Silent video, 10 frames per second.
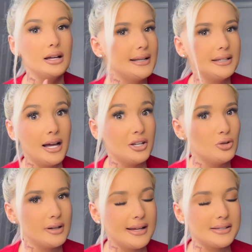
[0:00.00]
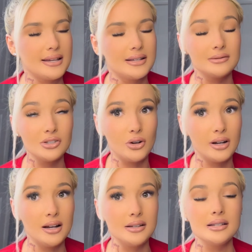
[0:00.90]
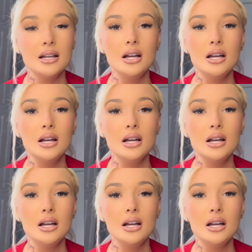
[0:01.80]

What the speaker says: I did not do a CAT scan. Sorry, guys.